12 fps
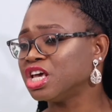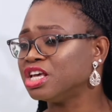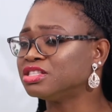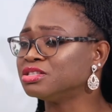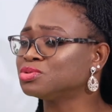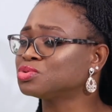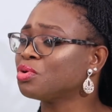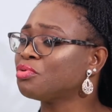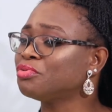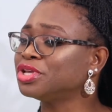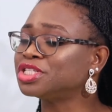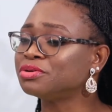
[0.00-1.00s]
It is so
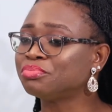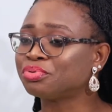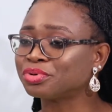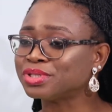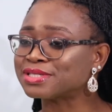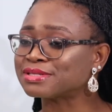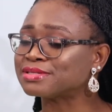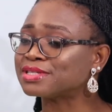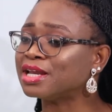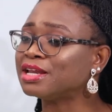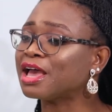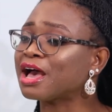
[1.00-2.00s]
rich in proteins,
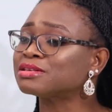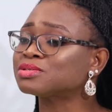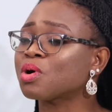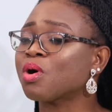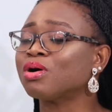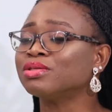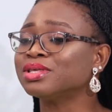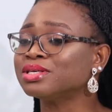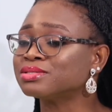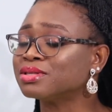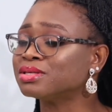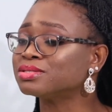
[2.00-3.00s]
and it has all these
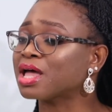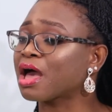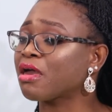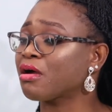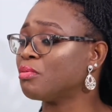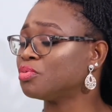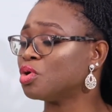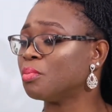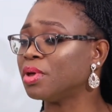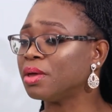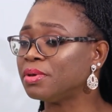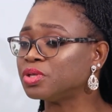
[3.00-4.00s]
things that help your
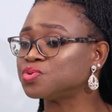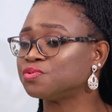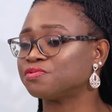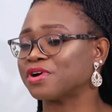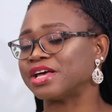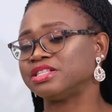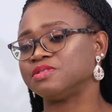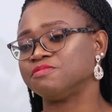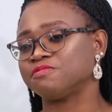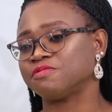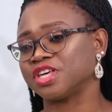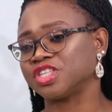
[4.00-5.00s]
baby to fight
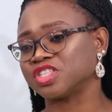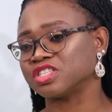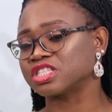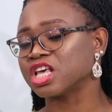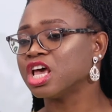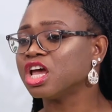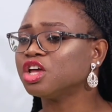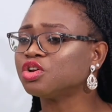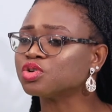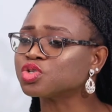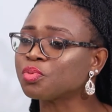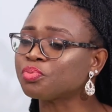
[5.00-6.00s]
infections. It
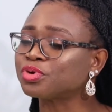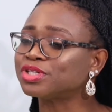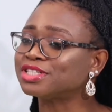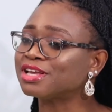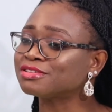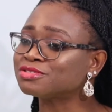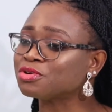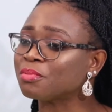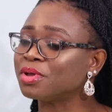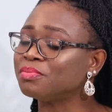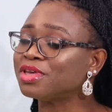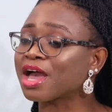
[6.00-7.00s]
also protects your
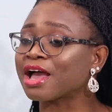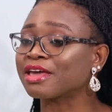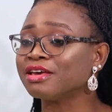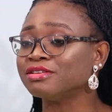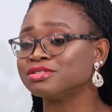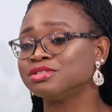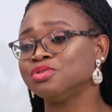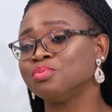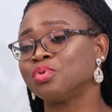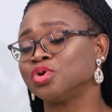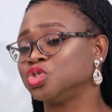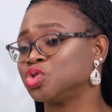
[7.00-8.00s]
baby against
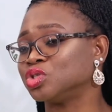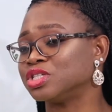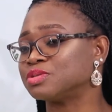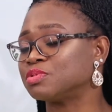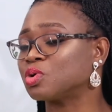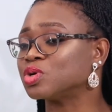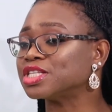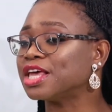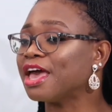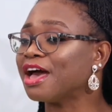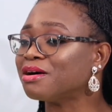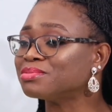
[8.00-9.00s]
newborn jaundice because it
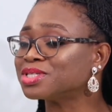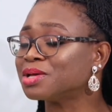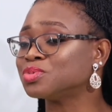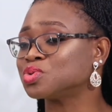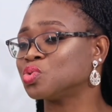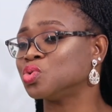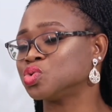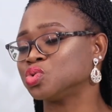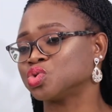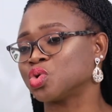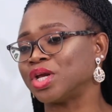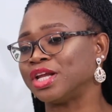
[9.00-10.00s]
helps them to go to
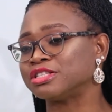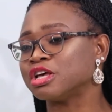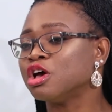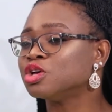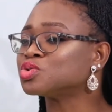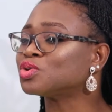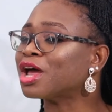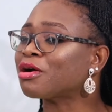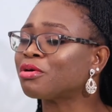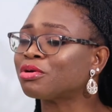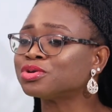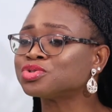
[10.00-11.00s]
toilets. So that
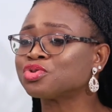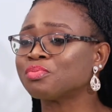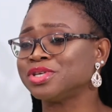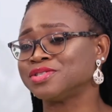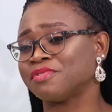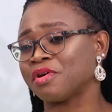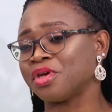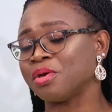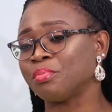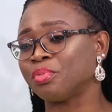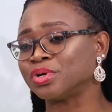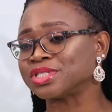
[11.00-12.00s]
colostrum is very
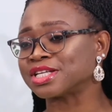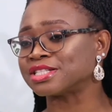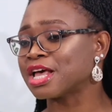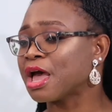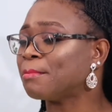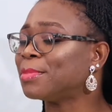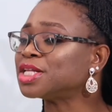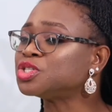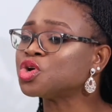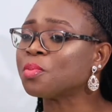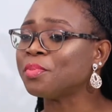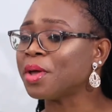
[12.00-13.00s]
important. But
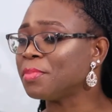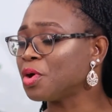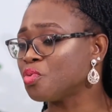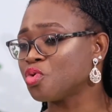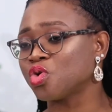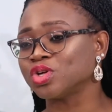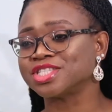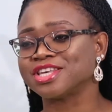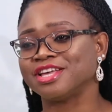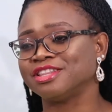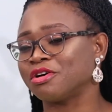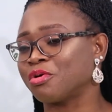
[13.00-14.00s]
your baby will not
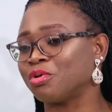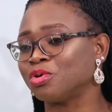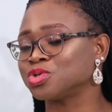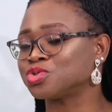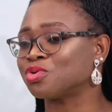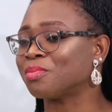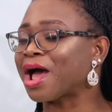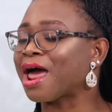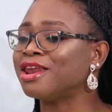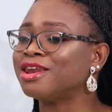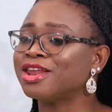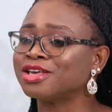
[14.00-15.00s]
get the colostrum
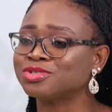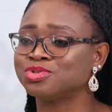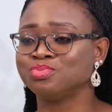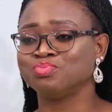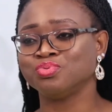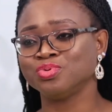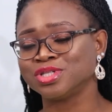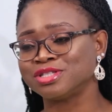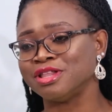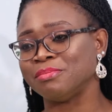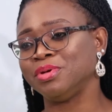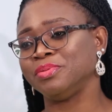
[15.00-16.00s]
unless you put
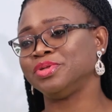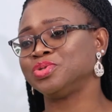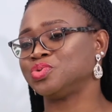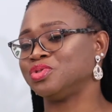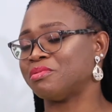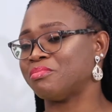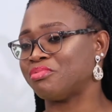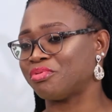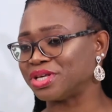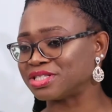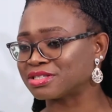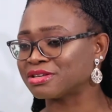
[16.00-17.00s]
the baby to the
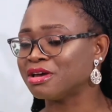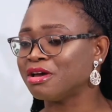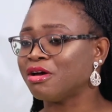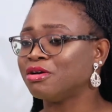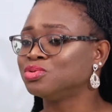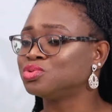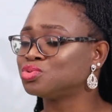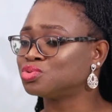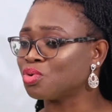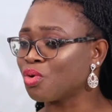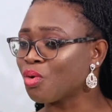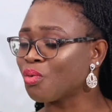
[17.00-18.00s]
breast.
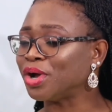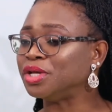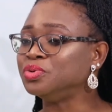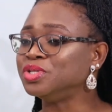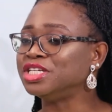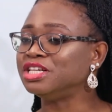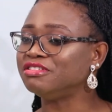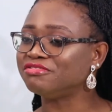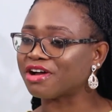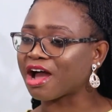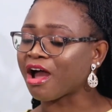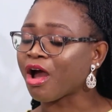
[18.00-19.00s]
So when you
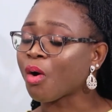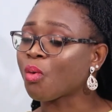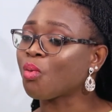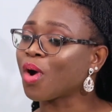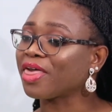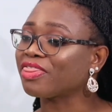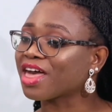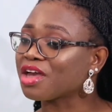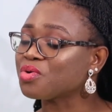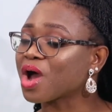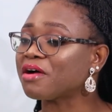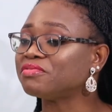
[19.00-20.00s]
deliver, whether
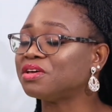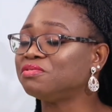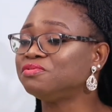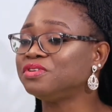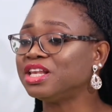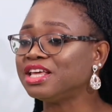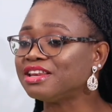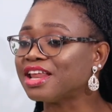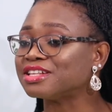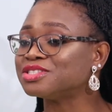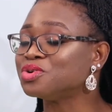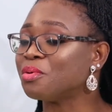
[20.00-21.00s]
you have the feeling
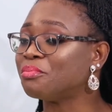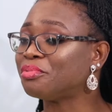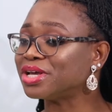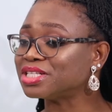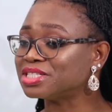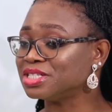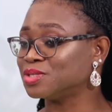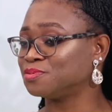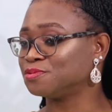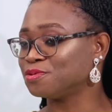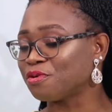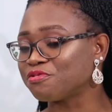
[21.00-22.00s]
that your breast is
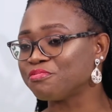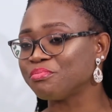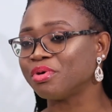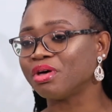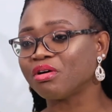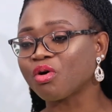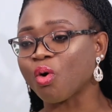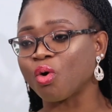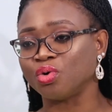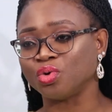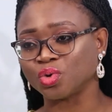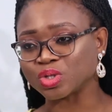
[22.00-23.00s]
full of milk
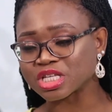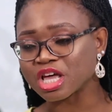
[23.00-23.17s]
or not,